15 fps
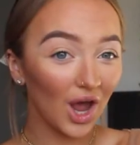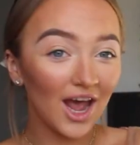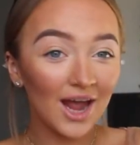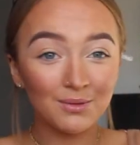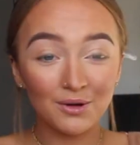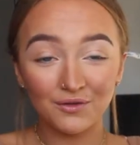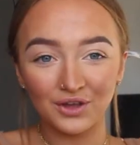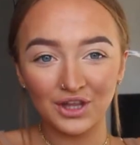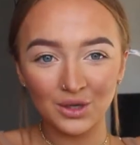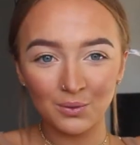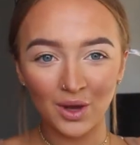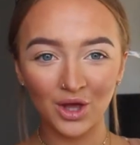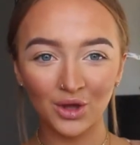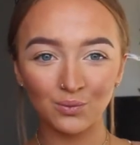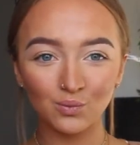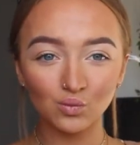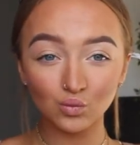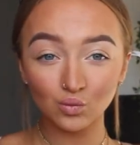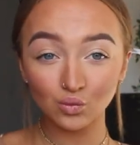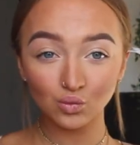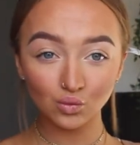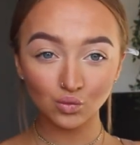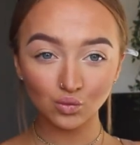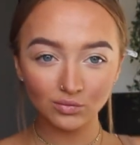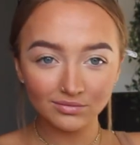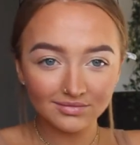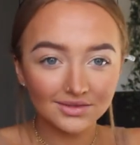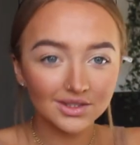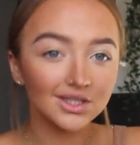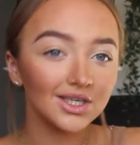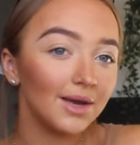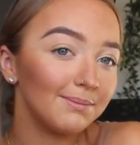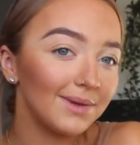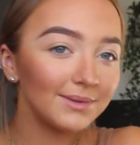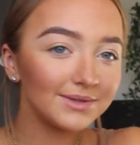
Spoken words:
I'm not feeling well, but